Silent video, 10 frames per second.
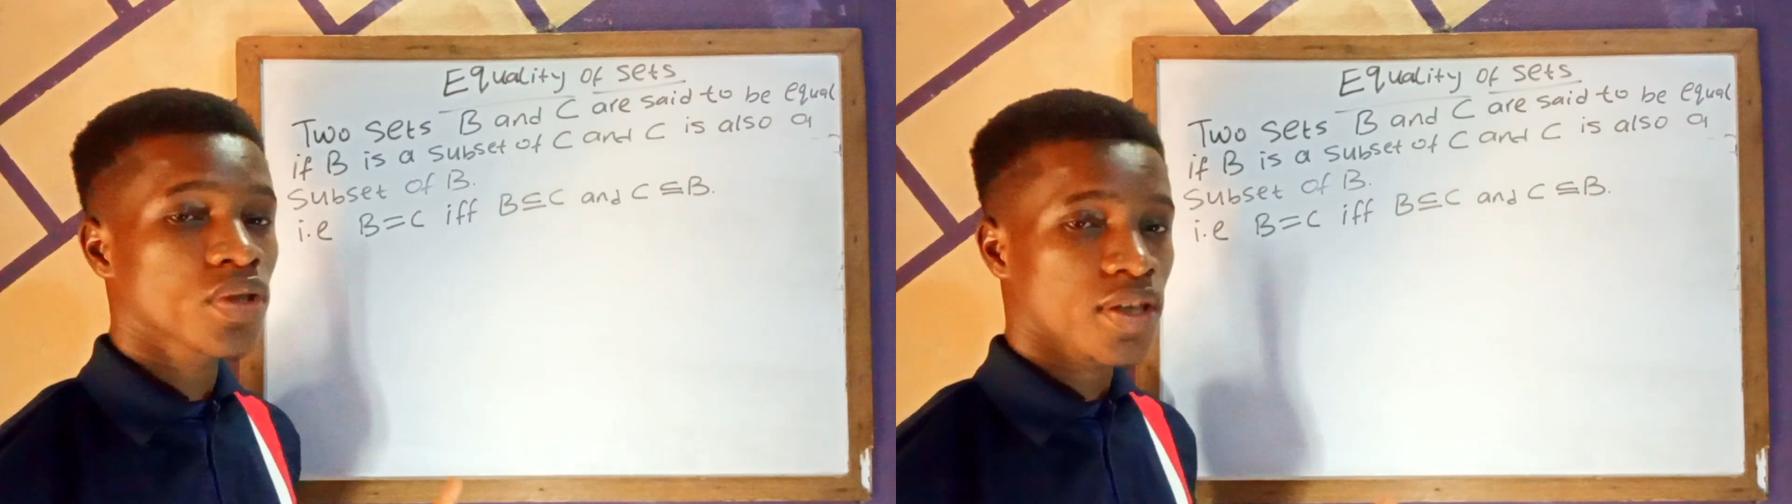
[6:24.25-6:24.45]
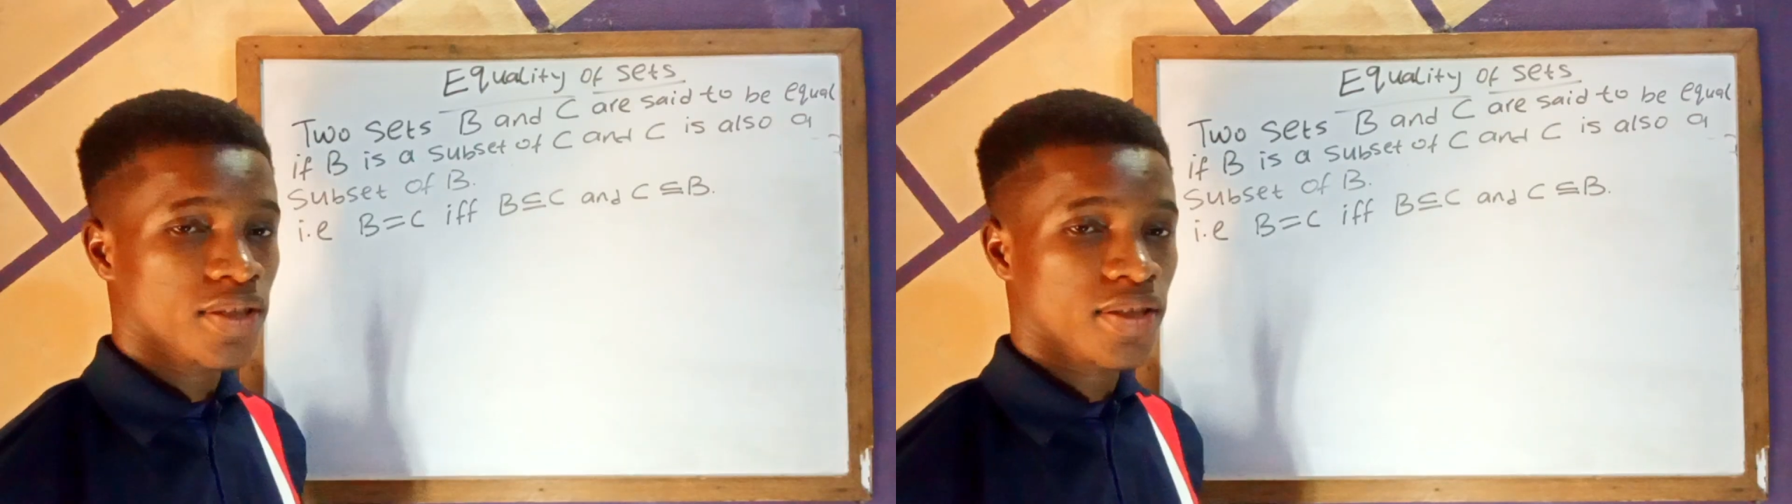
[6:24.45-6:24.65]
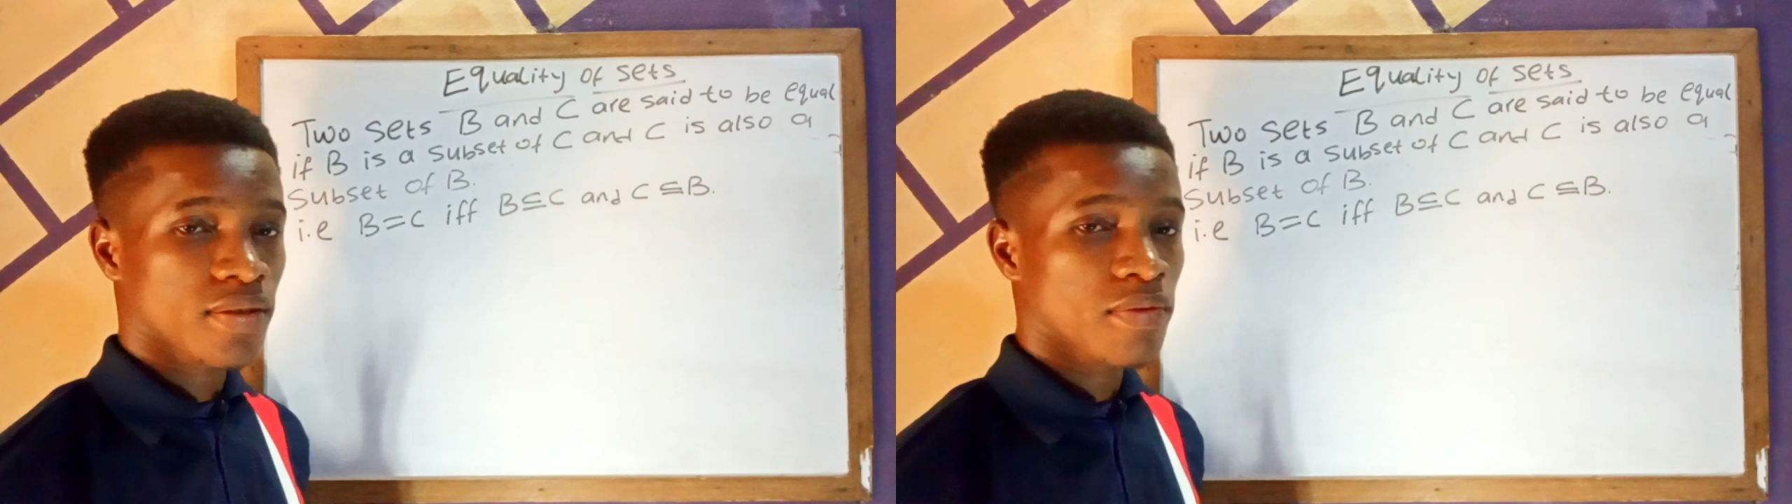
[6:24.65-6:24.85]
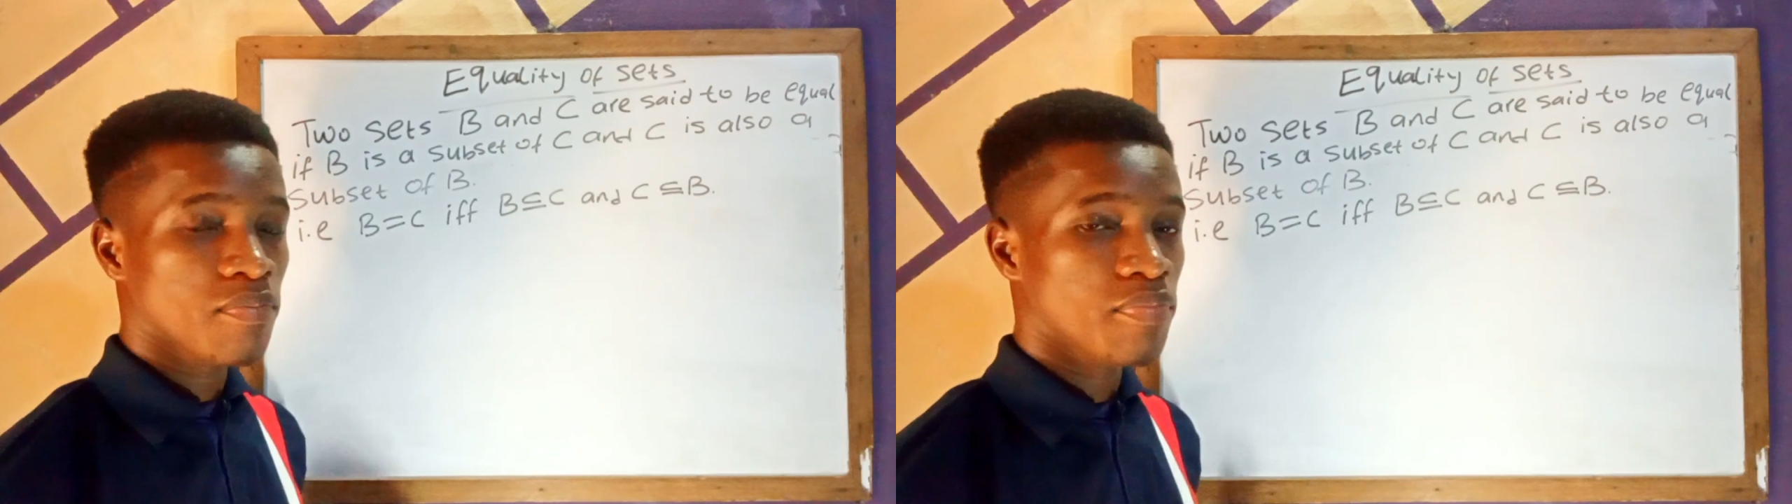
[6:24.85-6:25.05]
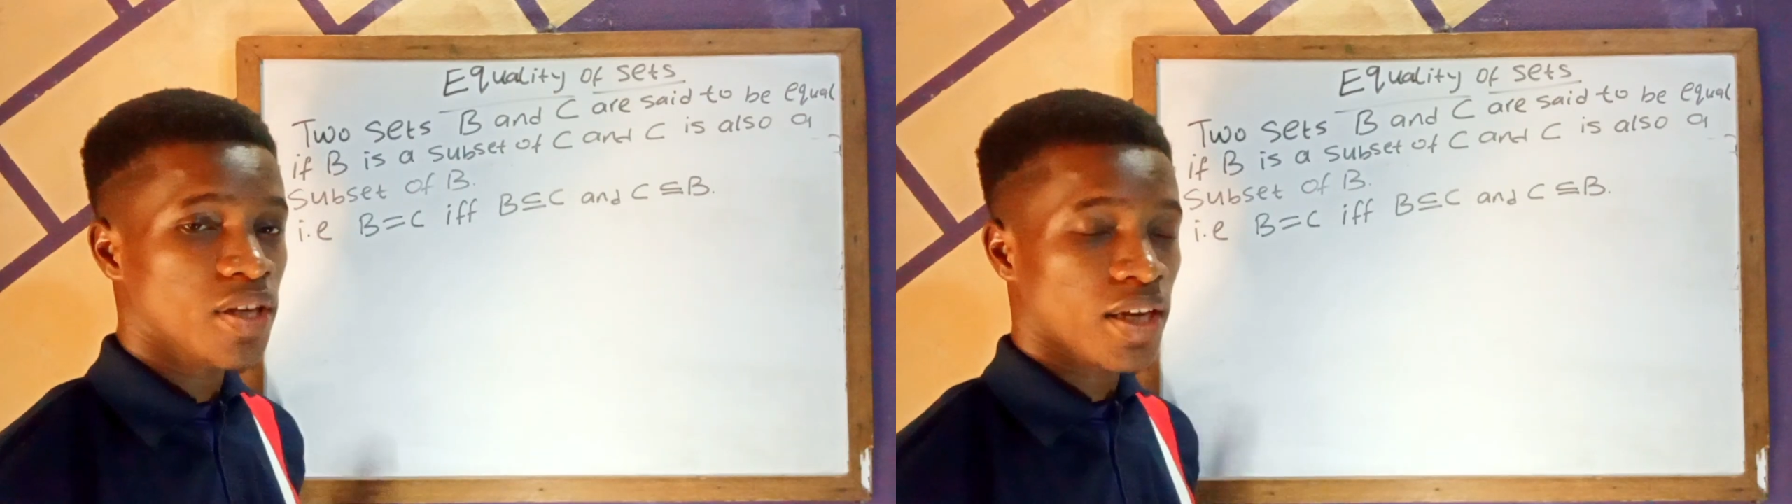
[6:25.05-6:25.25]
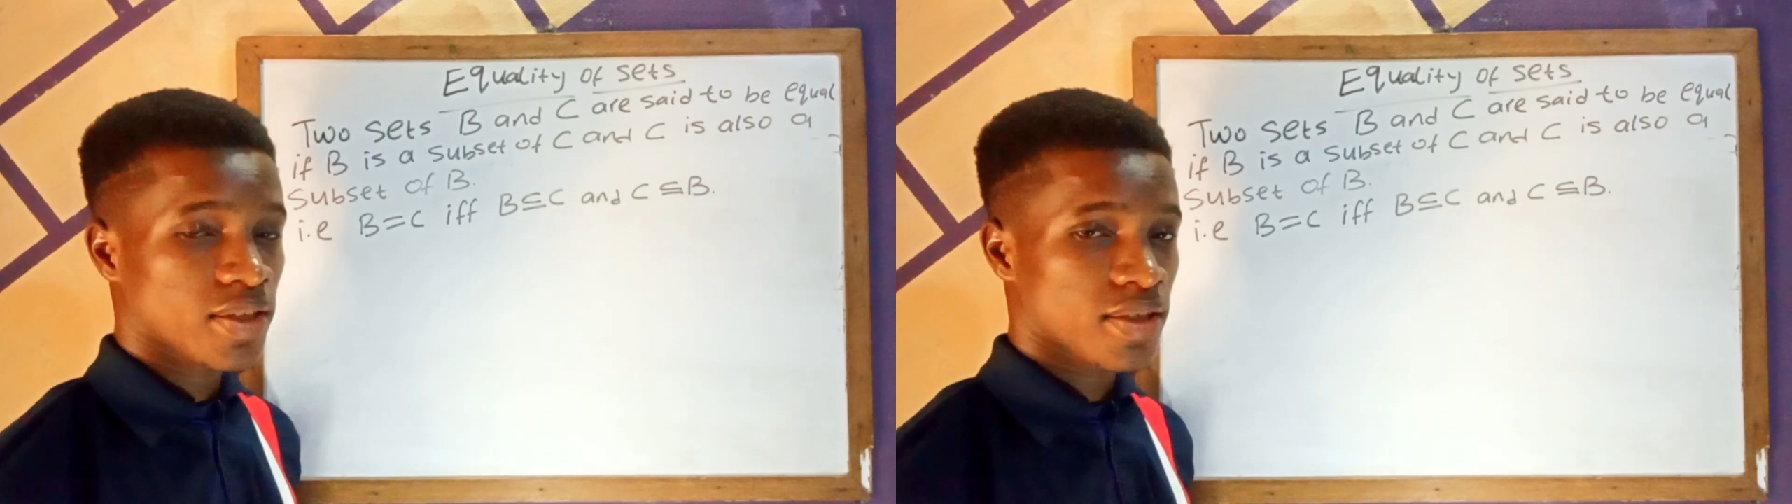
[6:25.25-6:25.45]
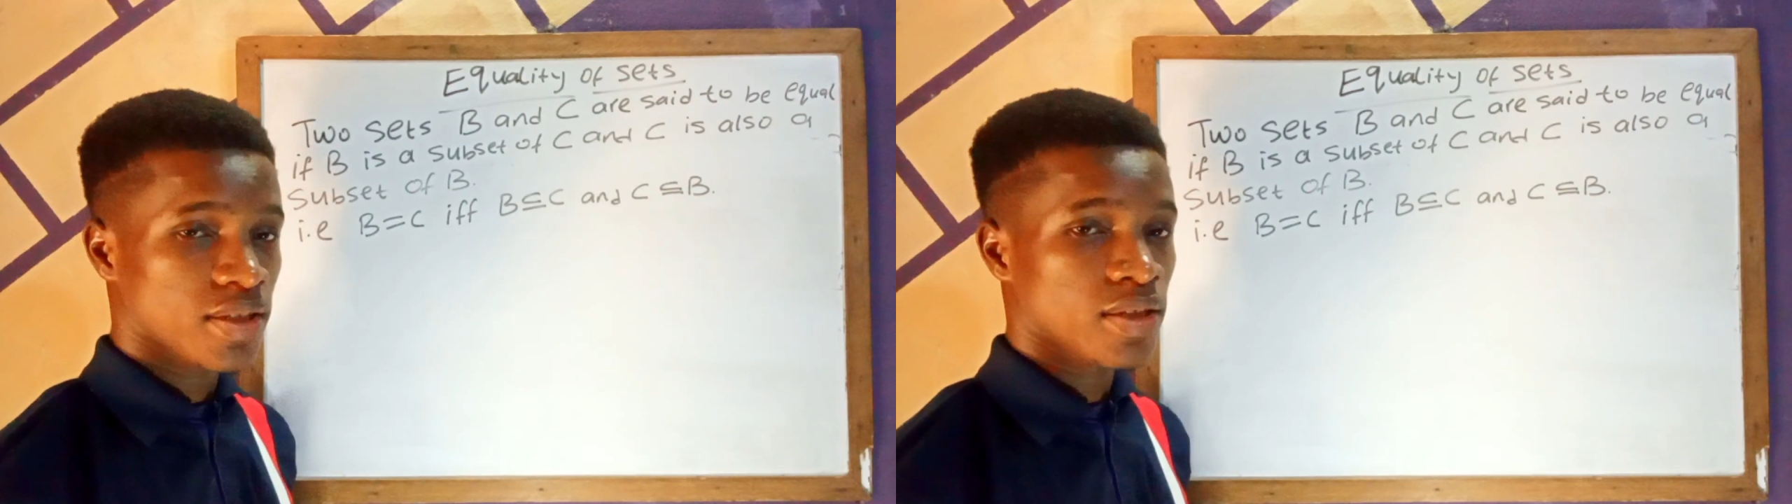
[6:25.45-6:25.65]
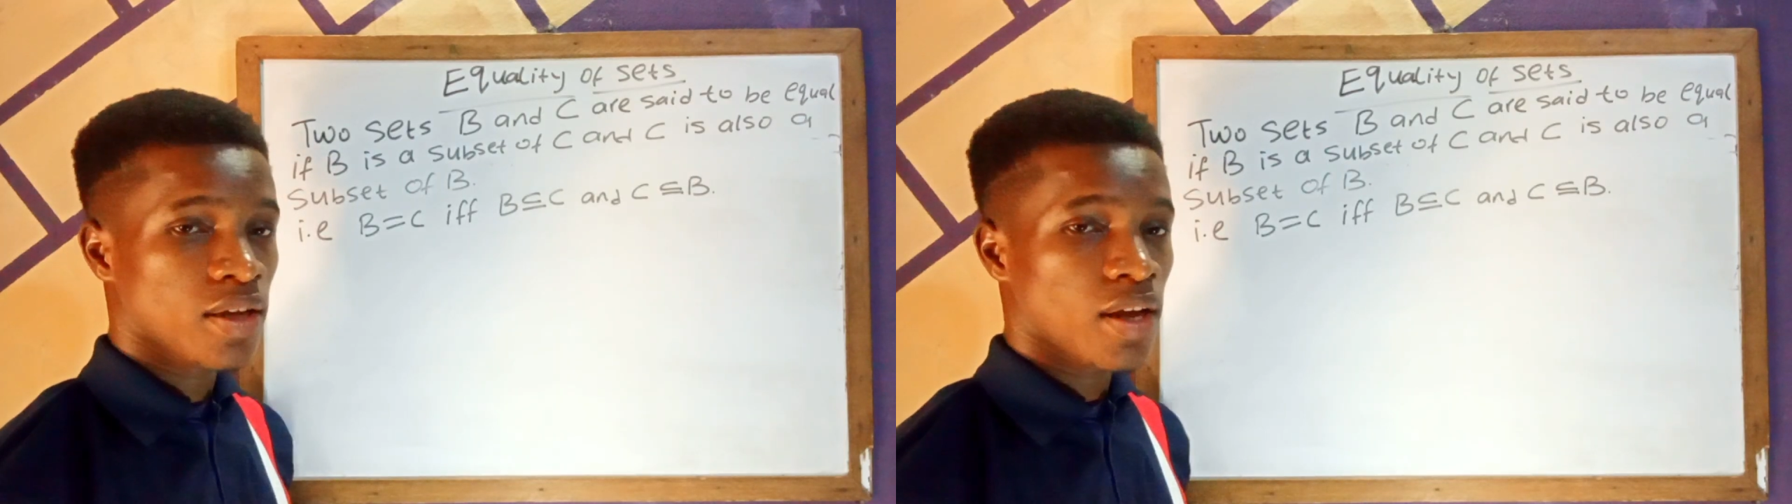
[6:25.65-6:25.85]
sets B and C